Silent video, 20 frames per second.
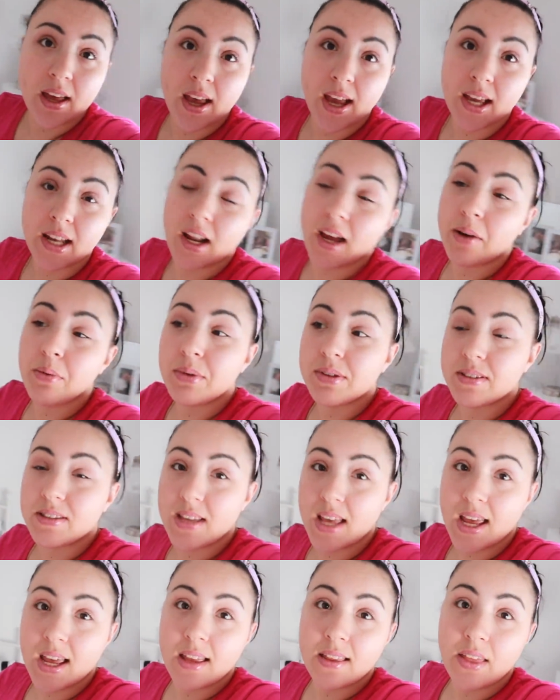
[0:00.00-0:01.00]
And I was
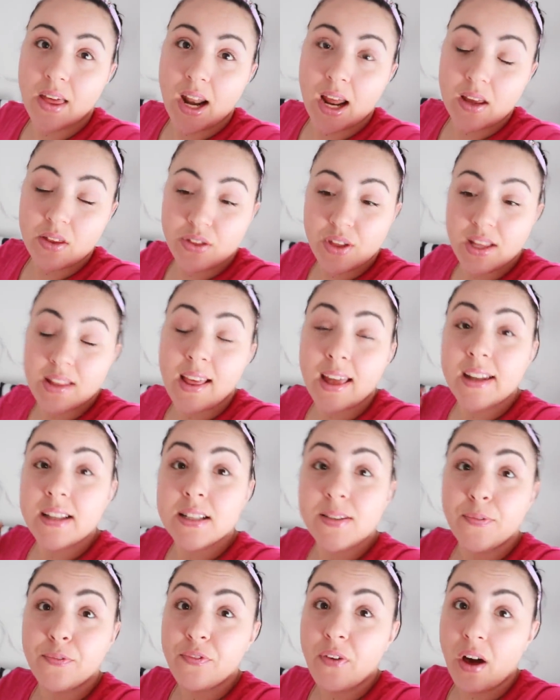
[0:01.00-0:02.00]
saying that I think that
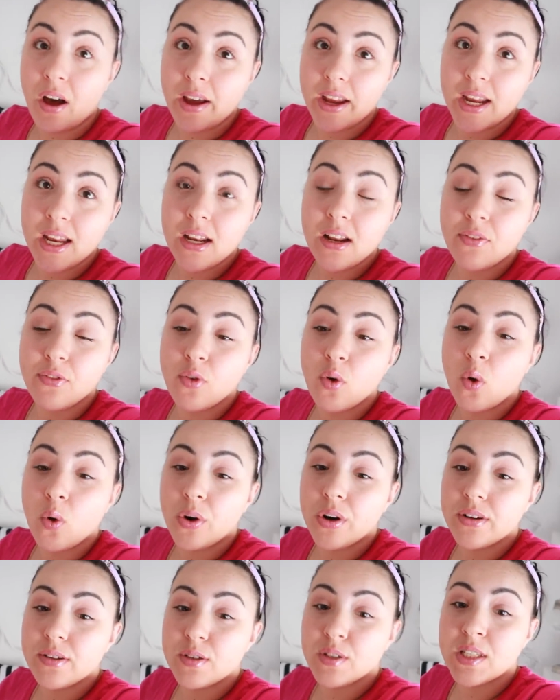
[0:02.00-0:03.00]
it's fine, of
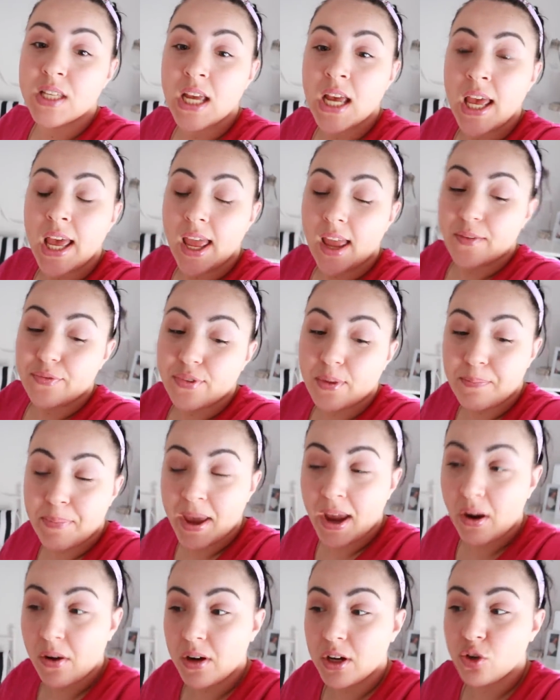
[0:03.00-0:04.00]
course, if the
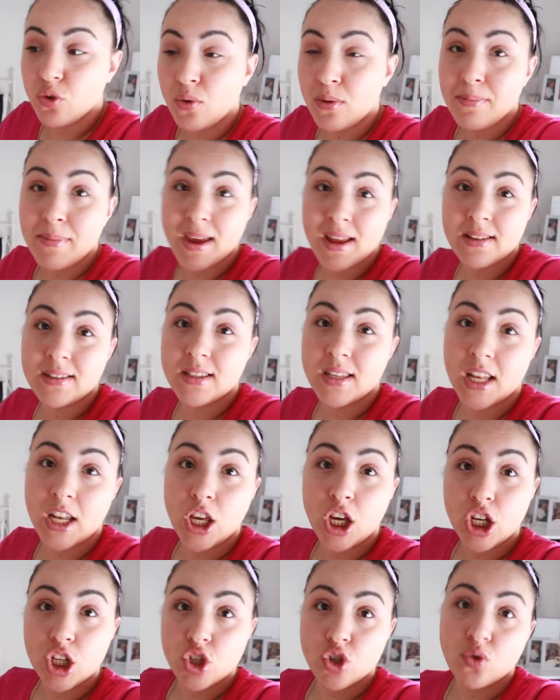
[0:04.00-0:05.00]
parent remains
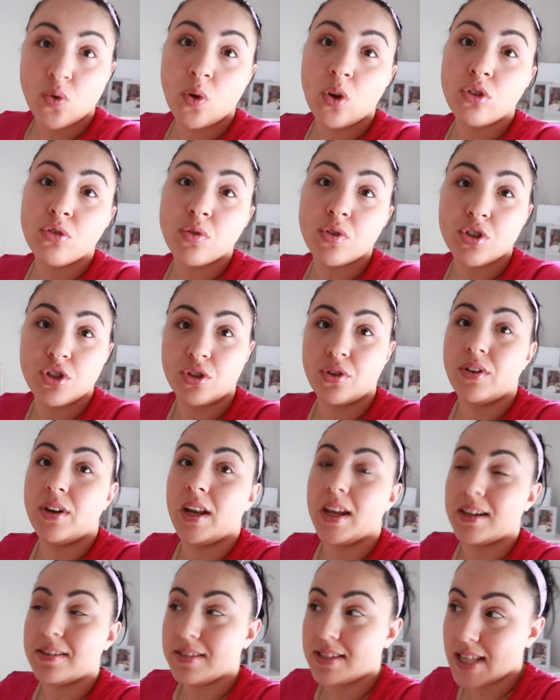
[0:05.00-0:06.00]
in control to a
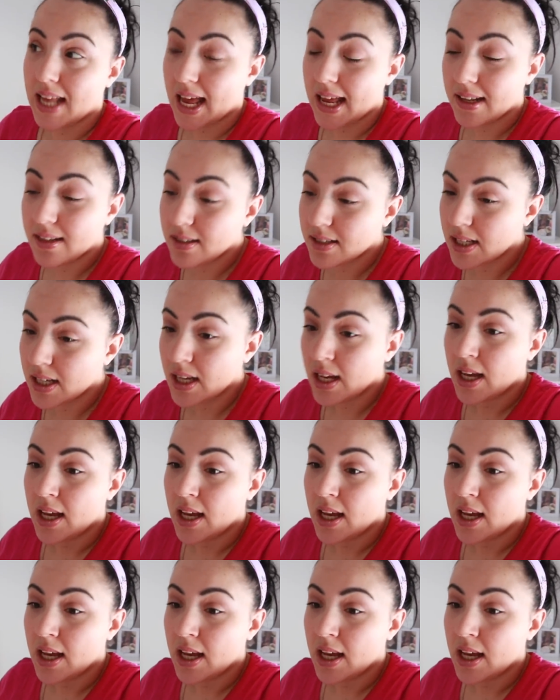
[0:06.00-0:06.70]
certain extent.